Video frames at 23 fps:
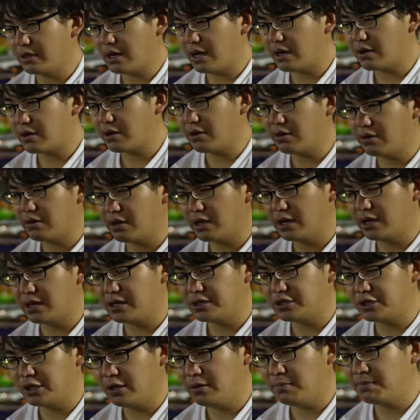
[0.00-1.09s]
Yeah, yep. Go hit a
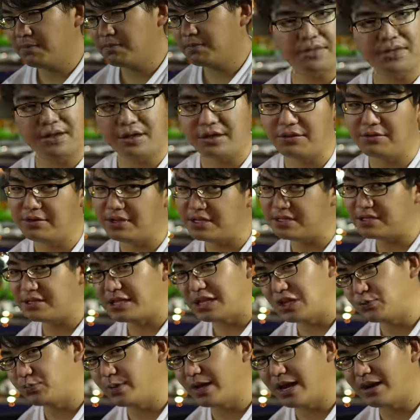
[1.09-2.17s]
gym. I think you need to
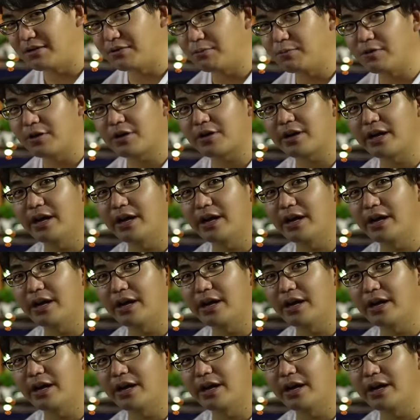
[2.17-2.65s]
teach me how to work